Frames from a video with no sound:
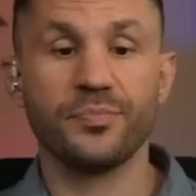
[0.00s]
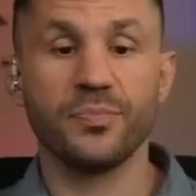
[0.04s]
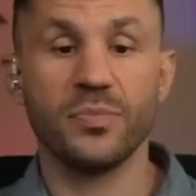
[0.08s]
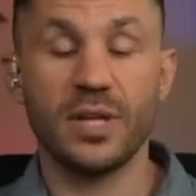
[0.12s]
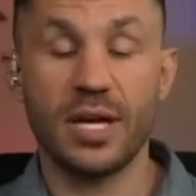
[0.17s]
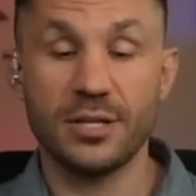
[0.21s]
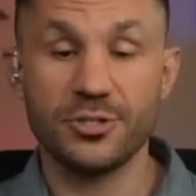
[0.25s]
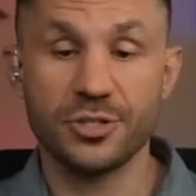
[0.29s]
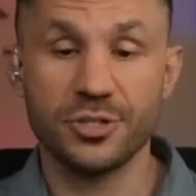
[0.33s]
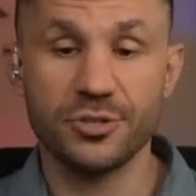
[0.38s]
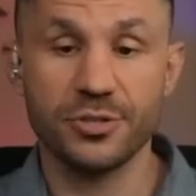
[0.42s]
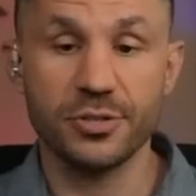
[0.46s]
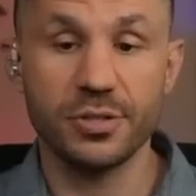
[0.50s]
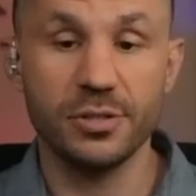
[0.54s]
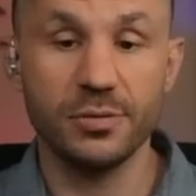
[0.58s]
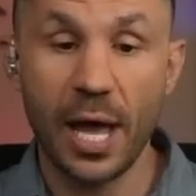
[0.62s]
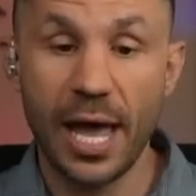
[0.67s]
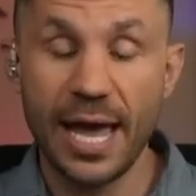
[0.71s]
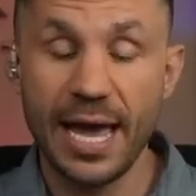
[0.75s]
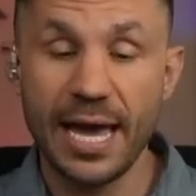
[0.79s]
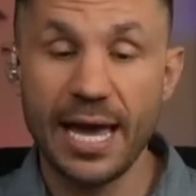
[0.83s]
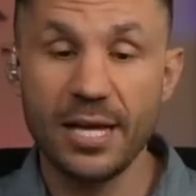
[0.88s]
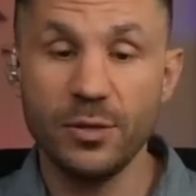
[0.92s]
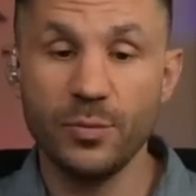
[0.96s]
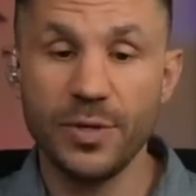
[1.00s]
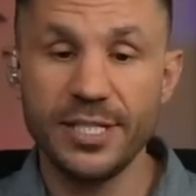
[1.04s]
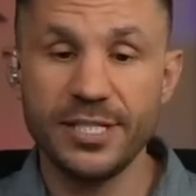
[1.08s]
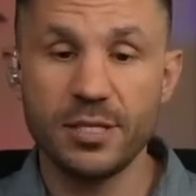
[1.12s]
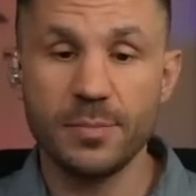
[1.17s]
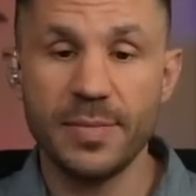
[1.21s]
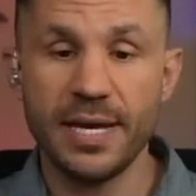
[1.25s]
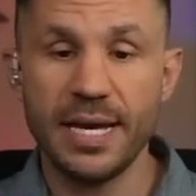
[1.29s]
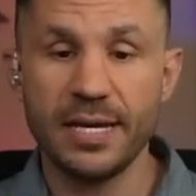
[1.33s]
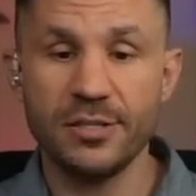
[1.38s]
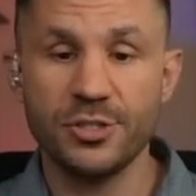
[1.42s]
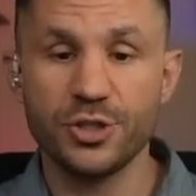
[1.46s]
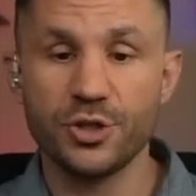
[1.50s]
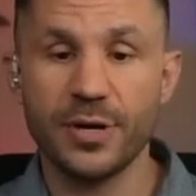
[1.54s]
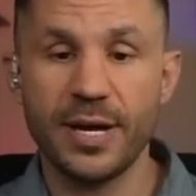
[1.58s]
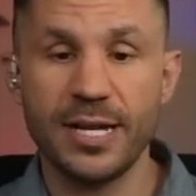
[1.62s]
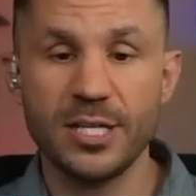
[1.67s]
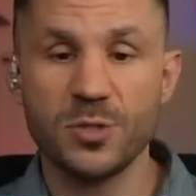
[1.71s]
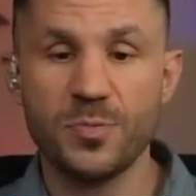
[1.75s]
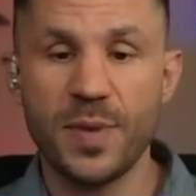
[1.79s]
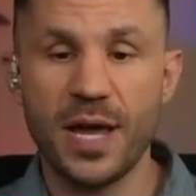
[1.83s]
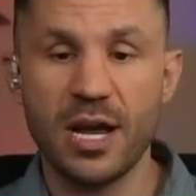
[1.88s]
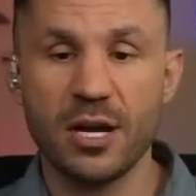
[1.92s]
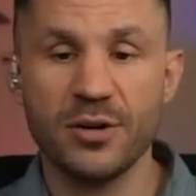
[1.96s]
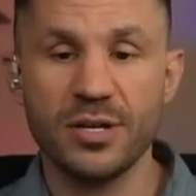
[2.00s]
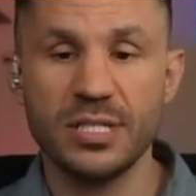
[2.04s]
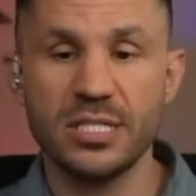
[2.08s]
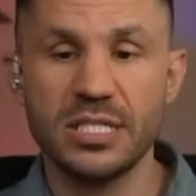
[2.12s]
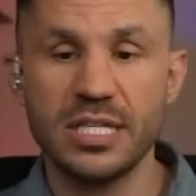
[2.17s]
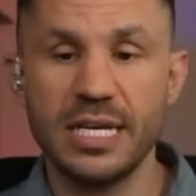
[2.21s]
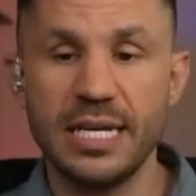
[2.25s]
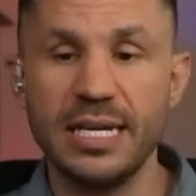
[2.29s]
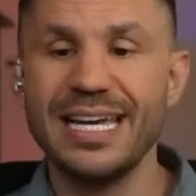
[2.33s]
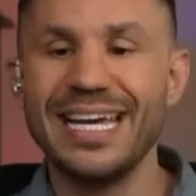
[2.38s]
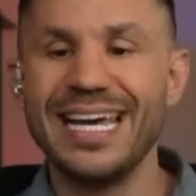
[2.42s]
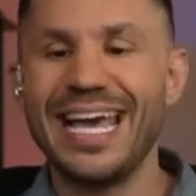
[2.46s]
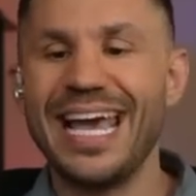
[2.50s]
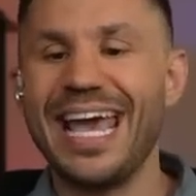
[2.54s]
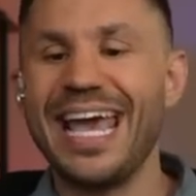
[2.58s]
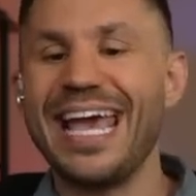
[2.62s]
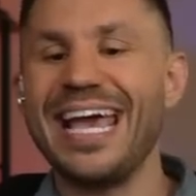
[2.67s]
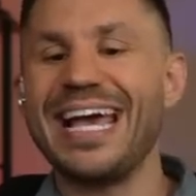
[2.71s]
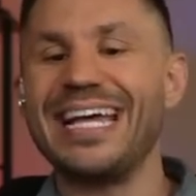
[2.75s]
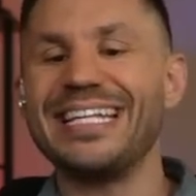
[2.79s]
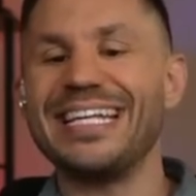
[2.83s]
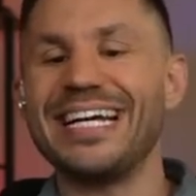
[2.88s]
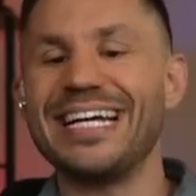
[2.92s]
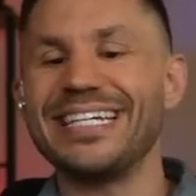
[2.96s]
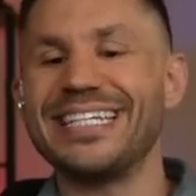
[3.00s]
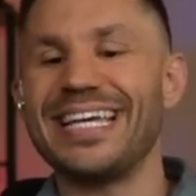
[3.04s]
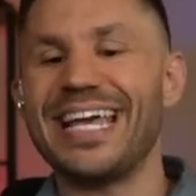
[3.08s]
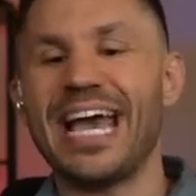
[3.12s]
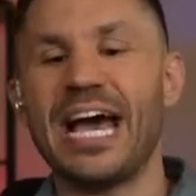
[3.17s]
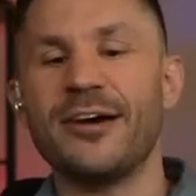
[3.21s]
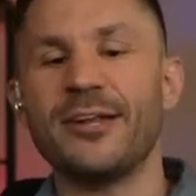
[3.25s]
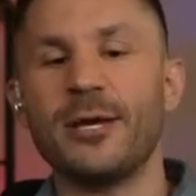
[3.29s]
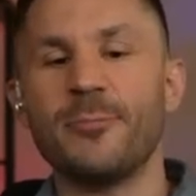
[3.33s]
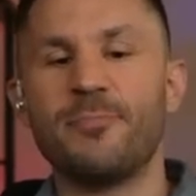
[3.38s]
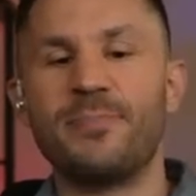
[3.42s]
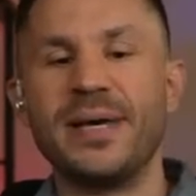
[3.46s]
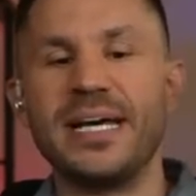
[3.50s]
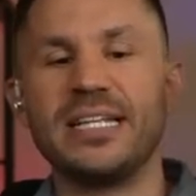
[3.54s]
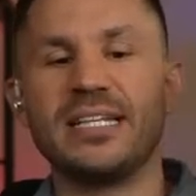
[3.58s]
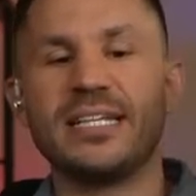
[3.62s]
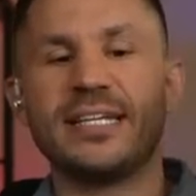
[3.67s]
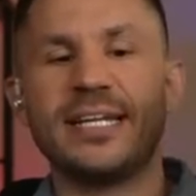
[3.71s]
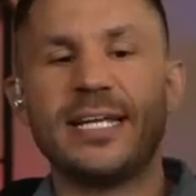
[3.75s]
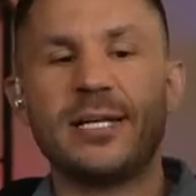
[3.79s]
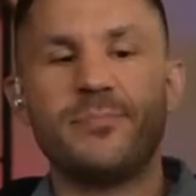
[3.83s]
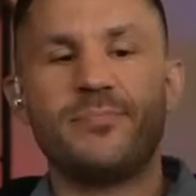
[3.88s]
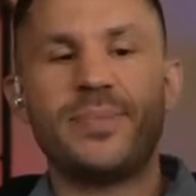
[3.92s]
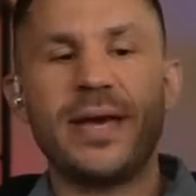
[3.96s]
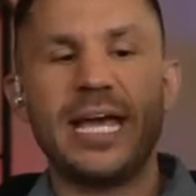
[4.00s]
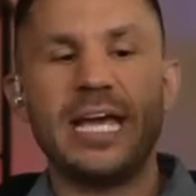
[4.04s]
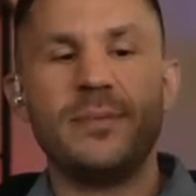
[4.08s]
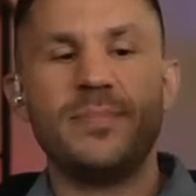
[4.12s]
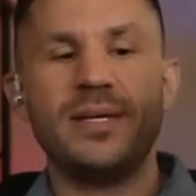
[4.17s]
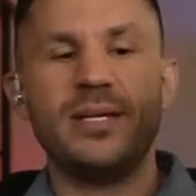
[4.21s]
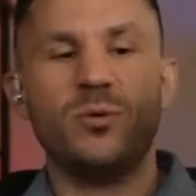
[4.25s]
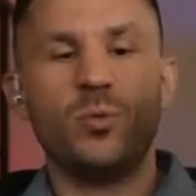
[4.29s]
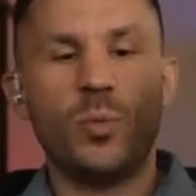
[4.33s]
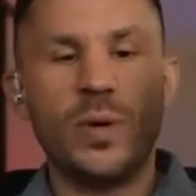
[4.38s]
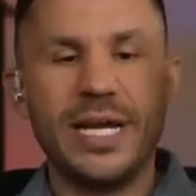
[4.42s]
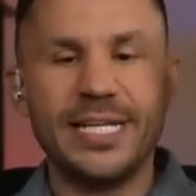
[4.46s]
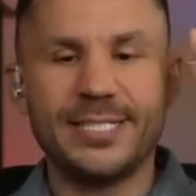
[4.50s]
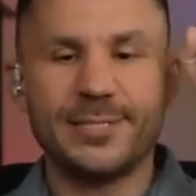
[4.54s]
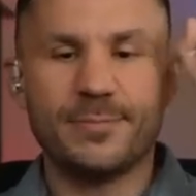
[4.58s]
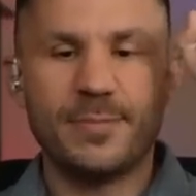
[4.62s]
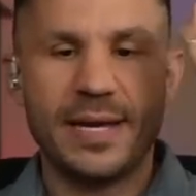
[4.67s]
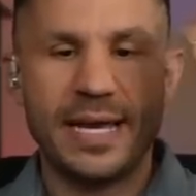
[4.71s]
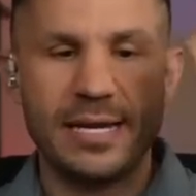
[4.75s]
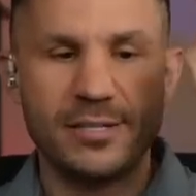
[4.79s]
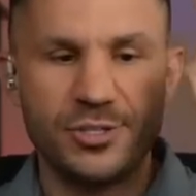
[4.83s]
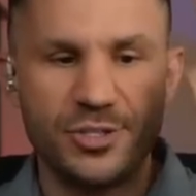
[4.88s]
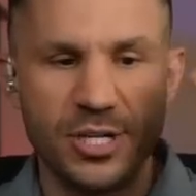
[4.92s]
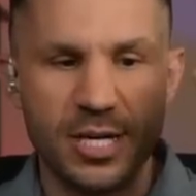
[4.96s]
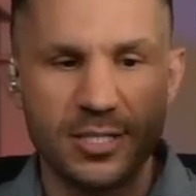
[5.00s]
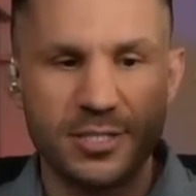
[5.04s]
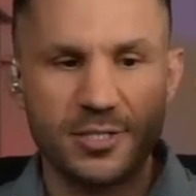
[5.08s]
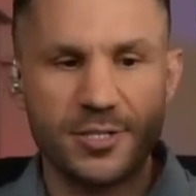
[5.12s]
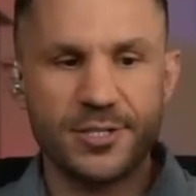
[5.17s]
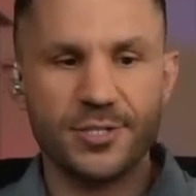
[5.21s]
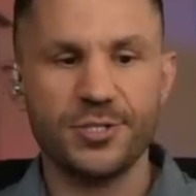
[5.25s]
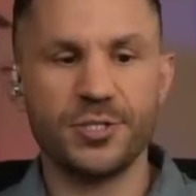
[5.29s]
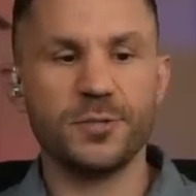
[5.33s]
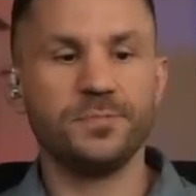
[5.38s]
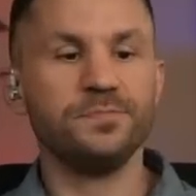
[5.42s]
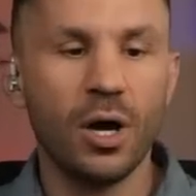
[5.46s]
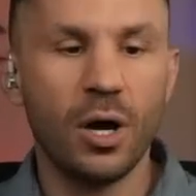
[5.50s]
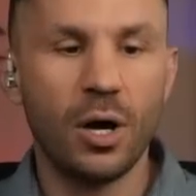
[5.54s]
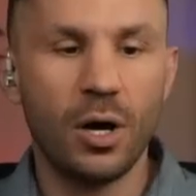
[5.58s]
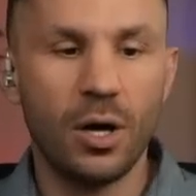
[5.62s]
That's true. And we demand transparency and accountability, baby. We demand justice.